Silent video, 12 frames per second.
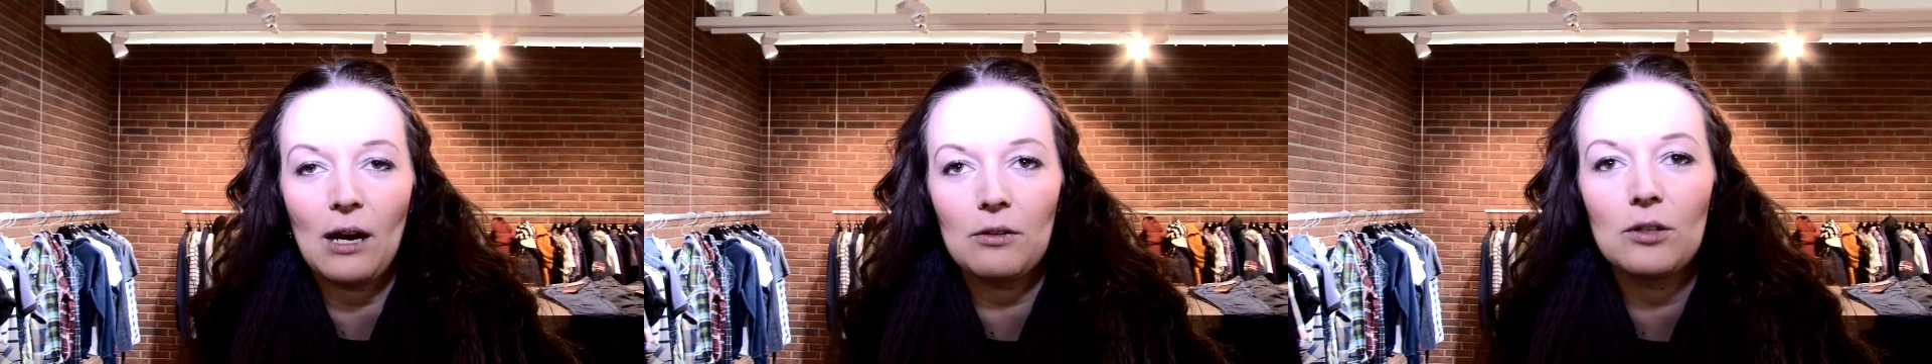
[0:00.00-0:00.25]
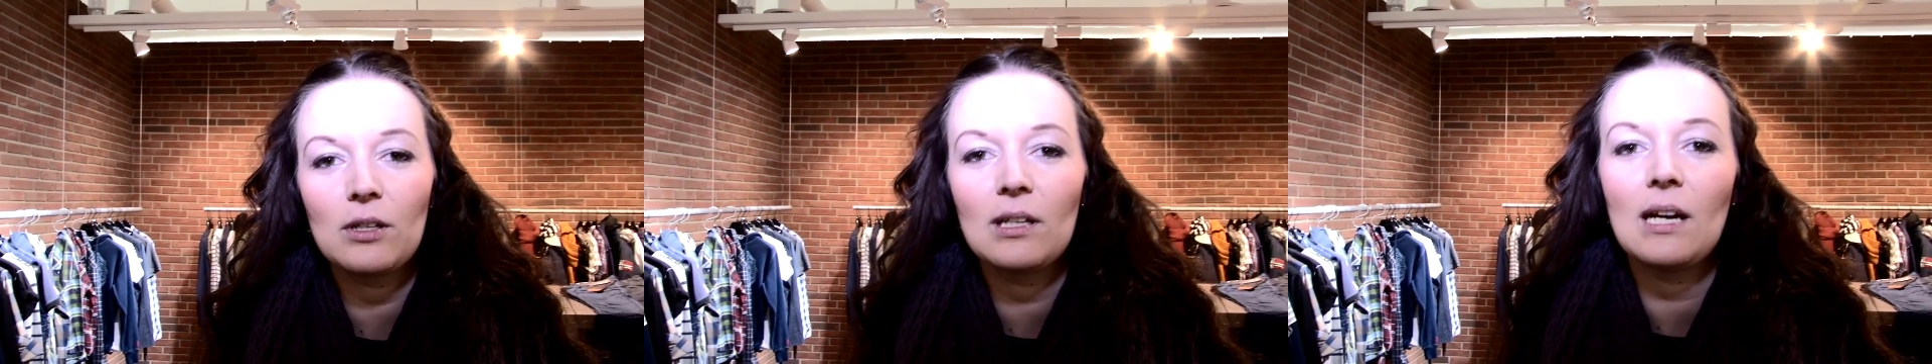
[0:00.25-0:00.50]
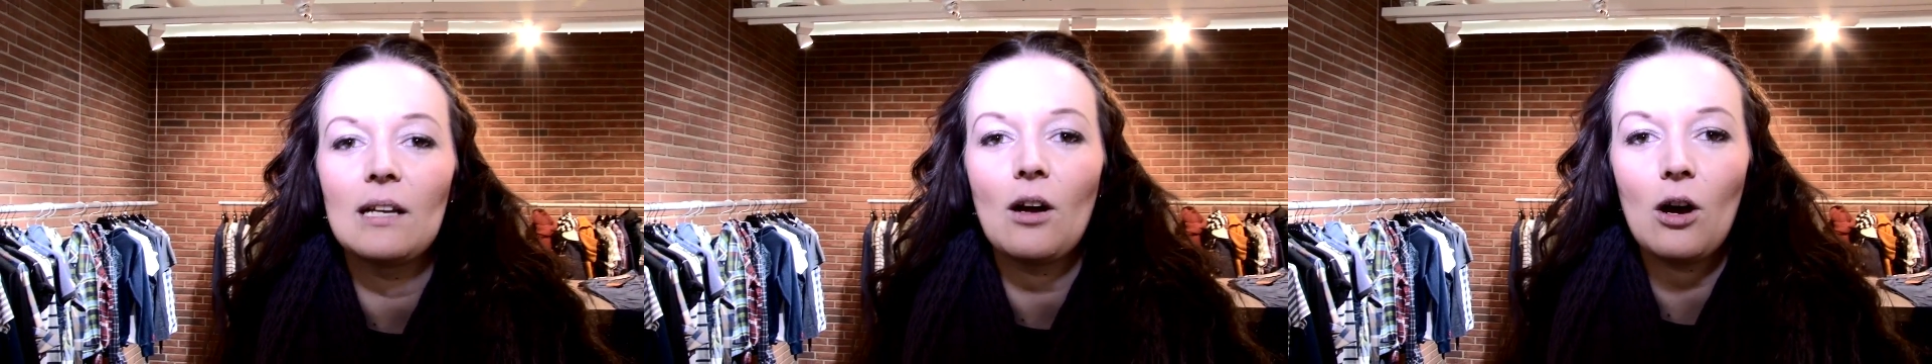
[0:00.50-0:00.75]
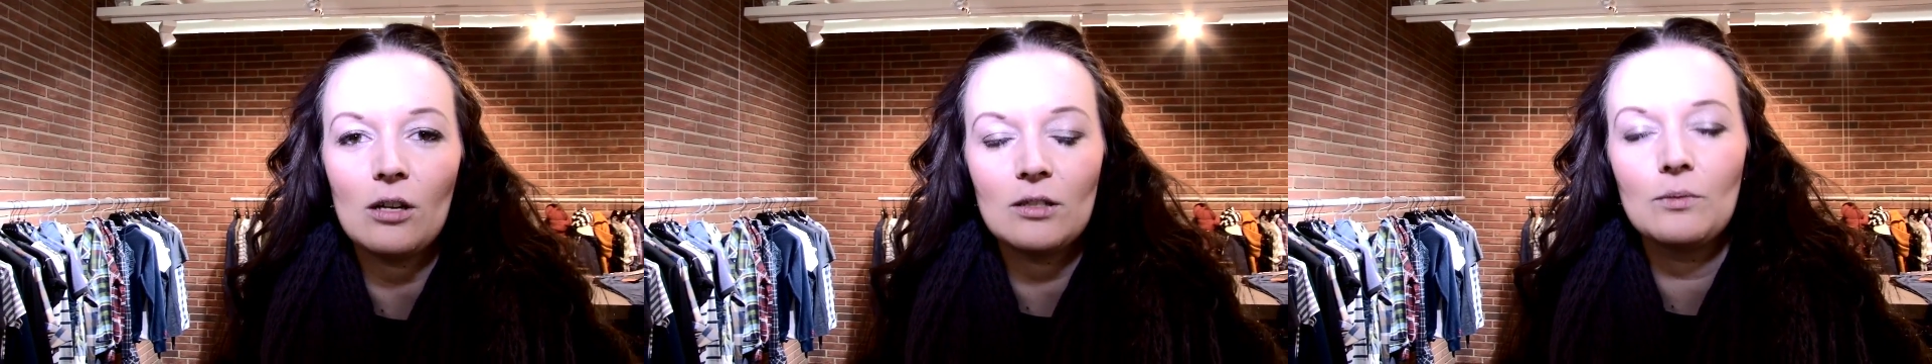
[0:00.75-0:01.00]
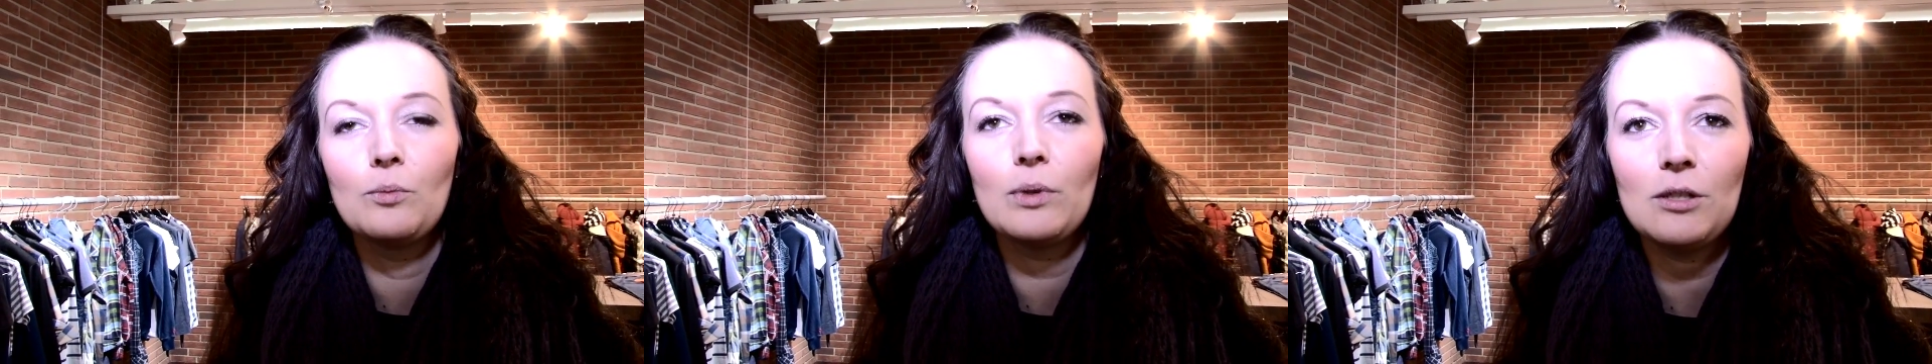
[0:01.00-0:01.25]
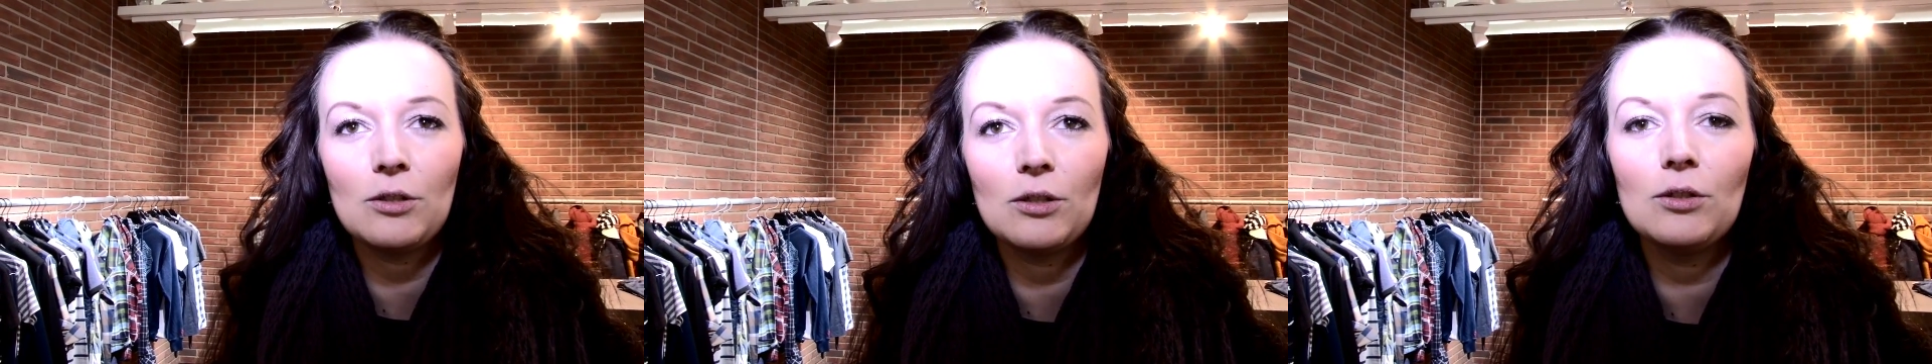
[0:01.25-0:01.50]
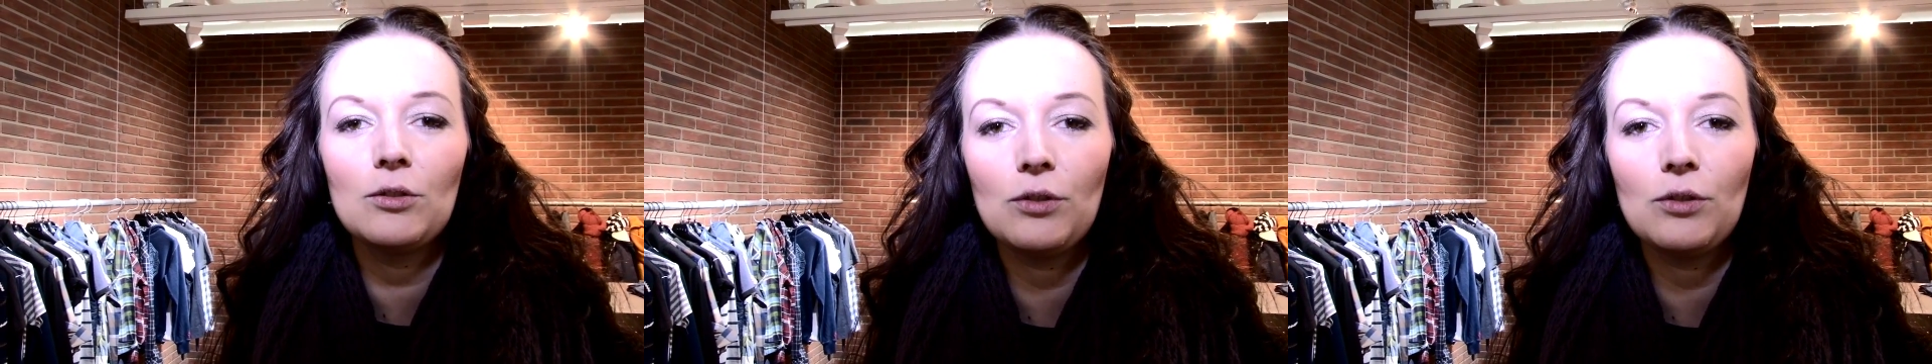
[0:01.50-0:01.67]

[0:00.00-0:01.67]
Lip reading: out looking at autumn winter